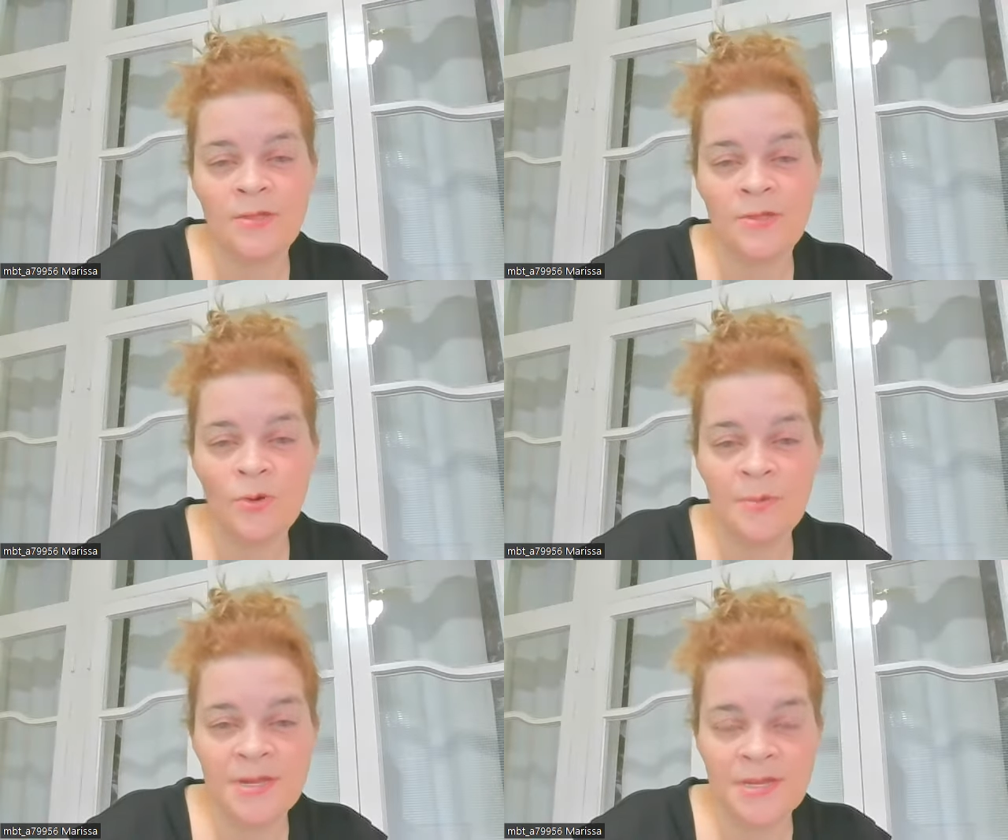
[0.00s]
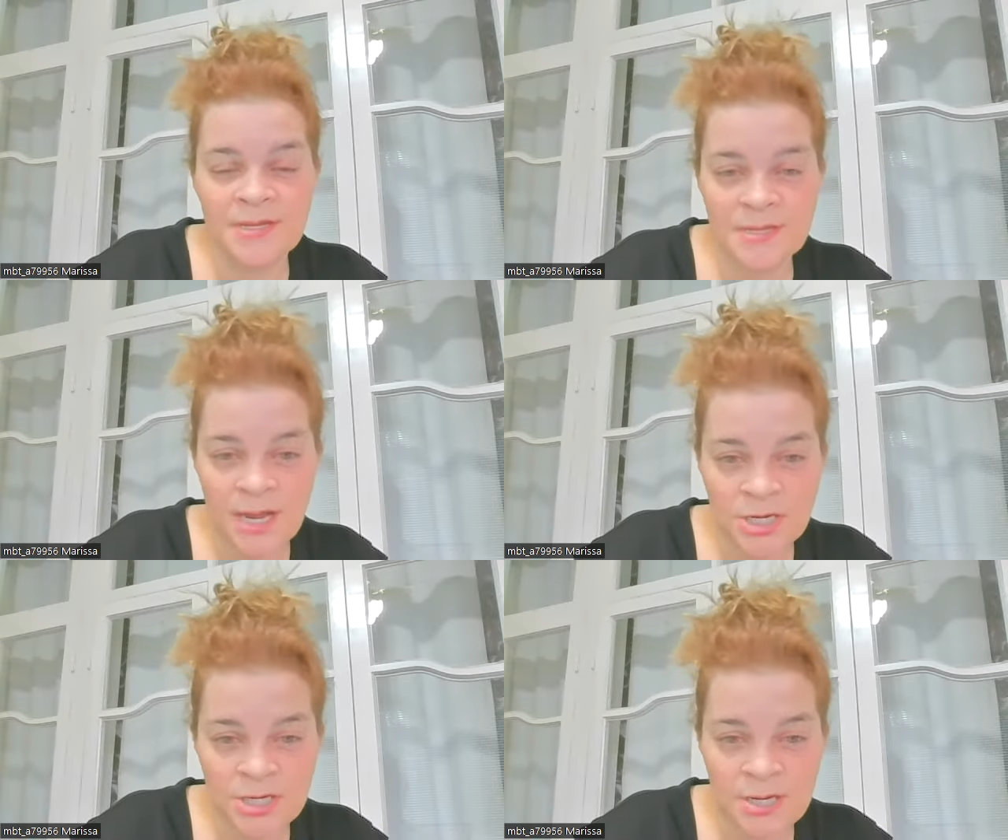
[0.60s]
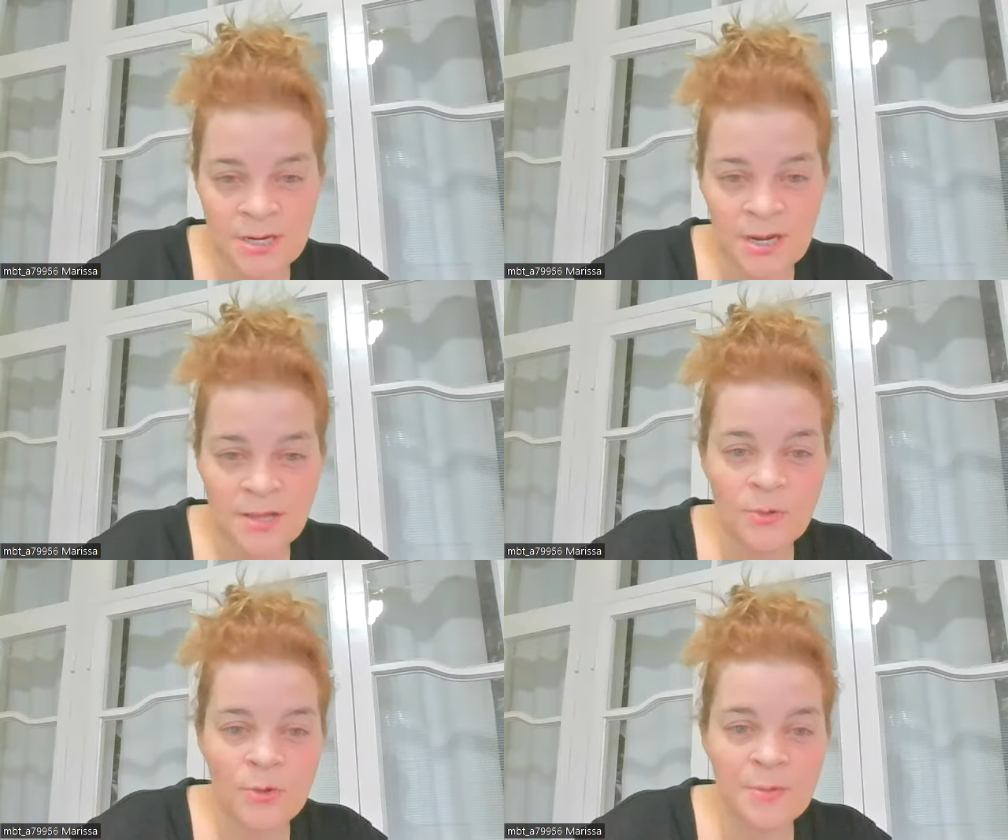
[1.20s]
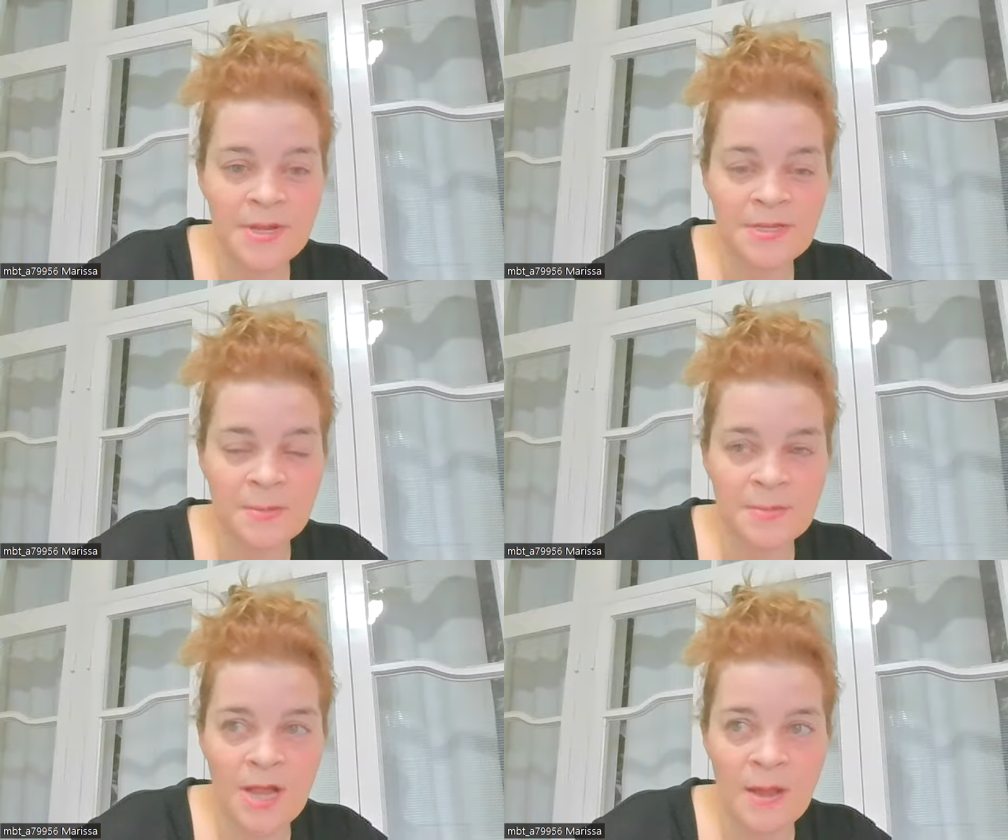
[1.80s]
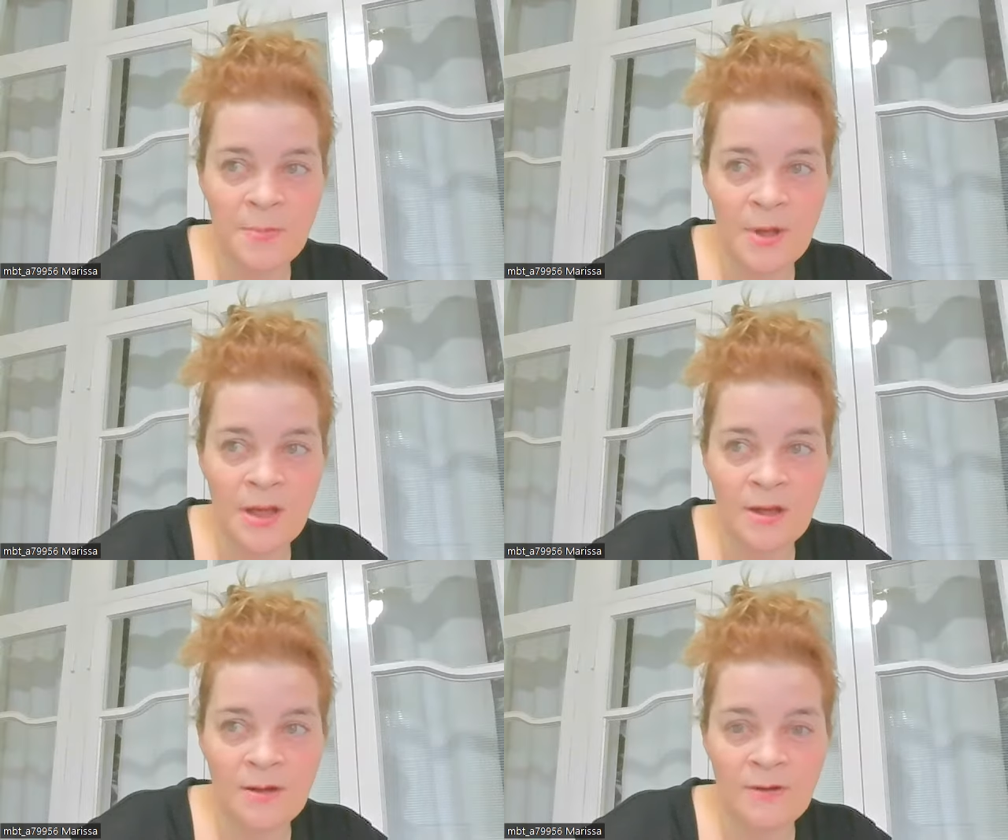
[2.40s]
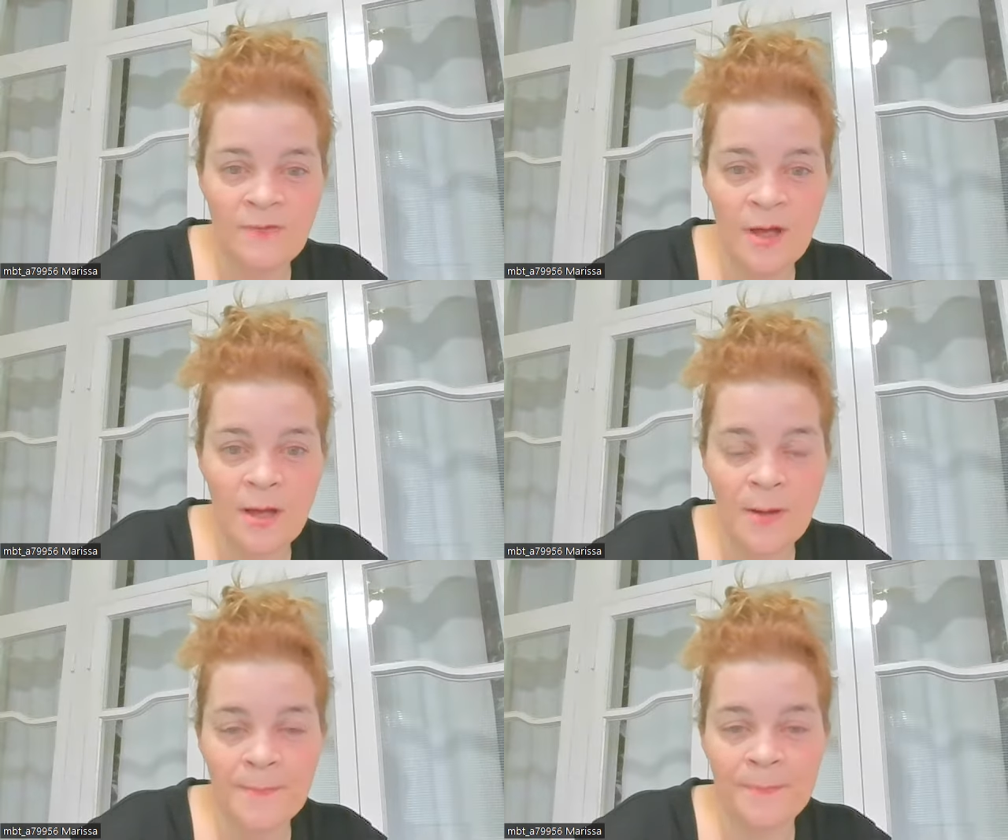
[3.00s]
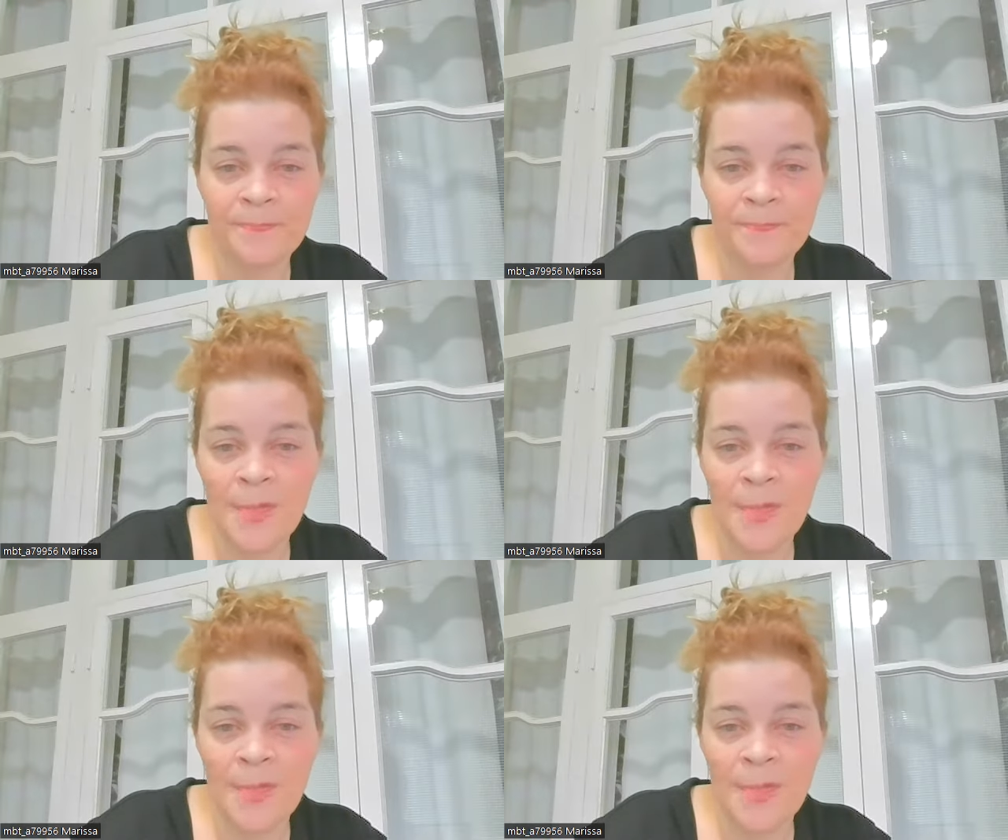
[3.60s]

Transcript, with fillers: There will be discussion, there will be some type of um,